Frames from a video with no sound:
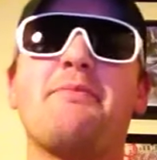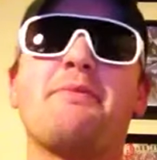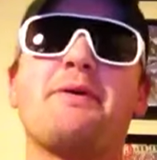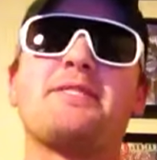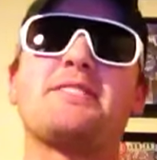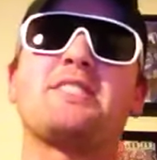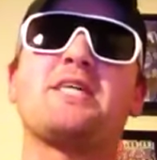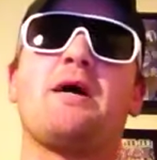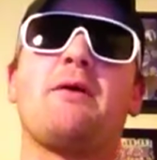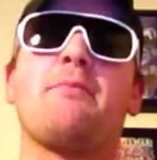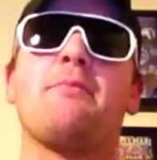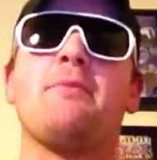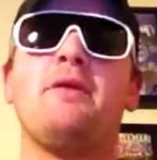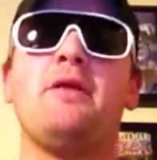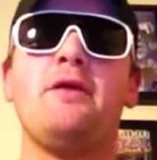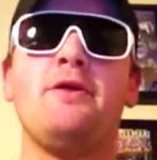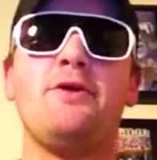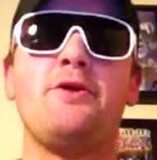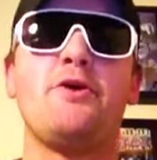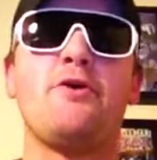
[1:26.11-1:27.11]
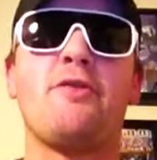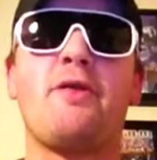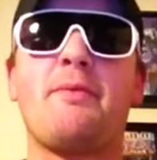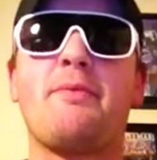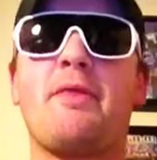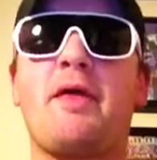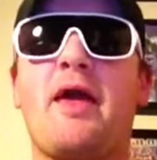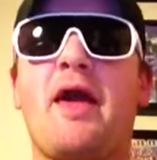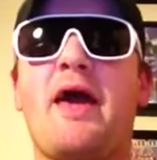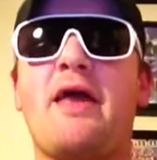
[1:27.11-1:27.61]
But um, you know they
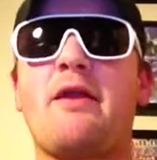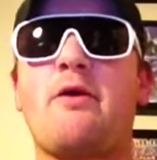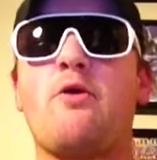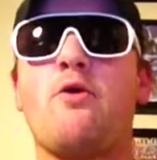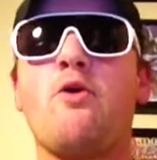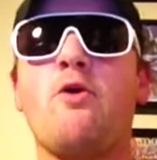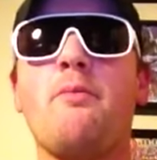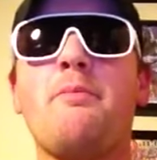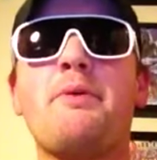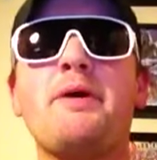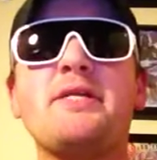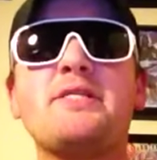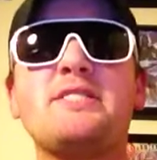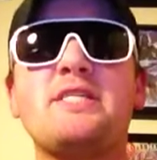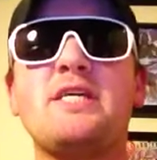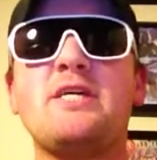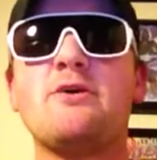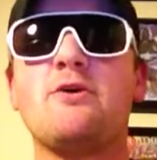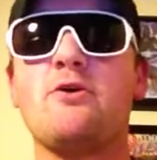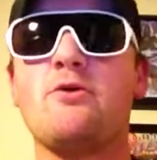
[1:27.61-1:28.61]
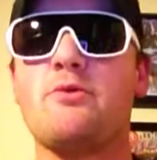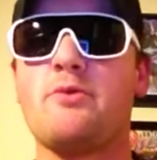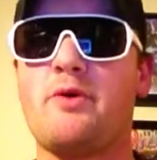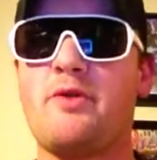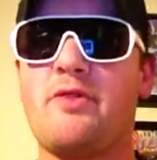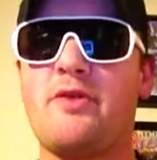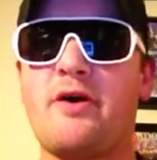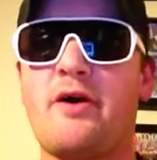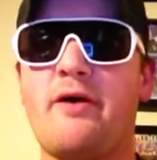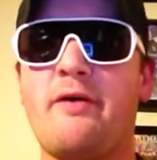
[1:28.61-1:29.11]
they had a whole big deal
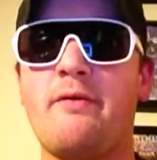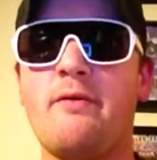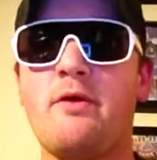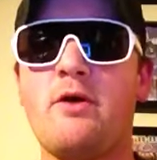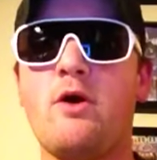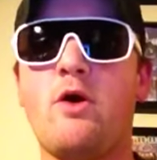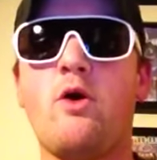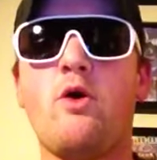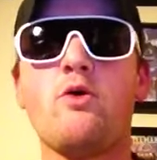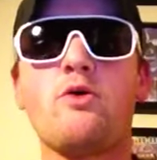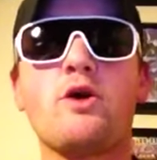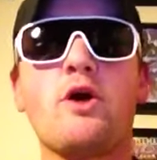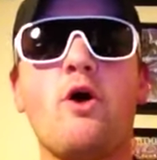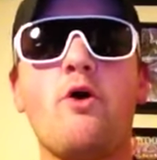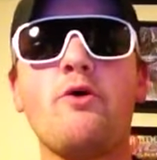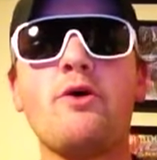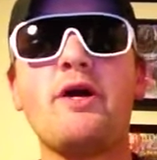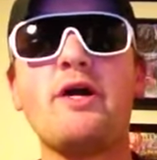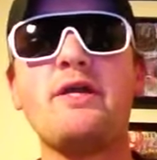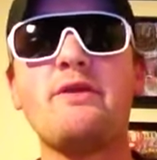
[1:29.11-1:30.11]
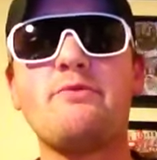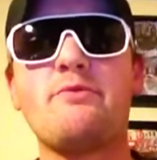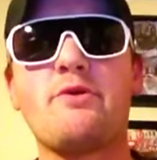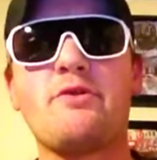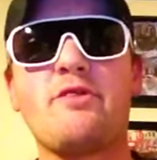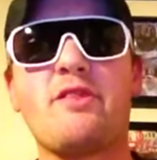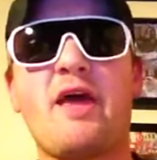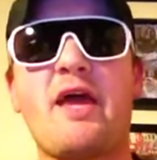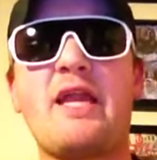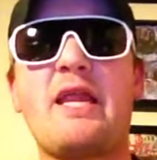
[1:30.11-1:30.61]
with uh, Hulk Hogan
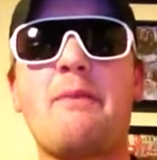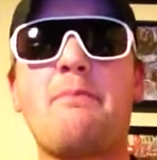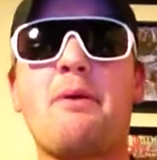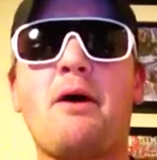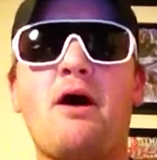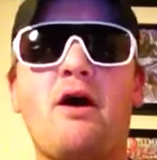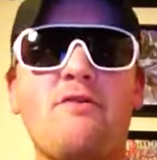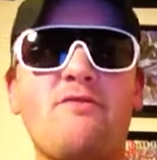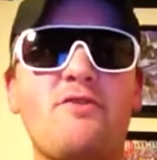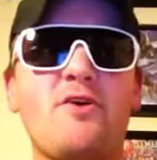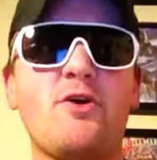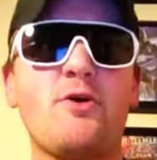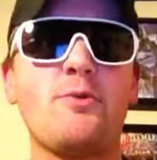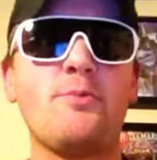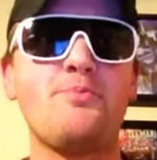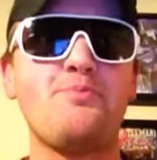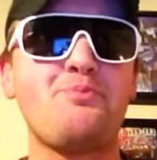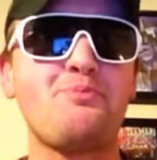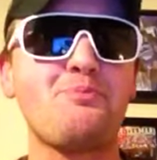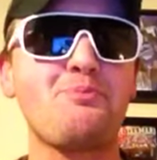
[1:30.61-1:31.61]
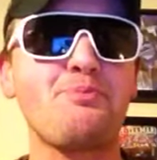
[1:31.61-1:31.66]
with Lanny Poffo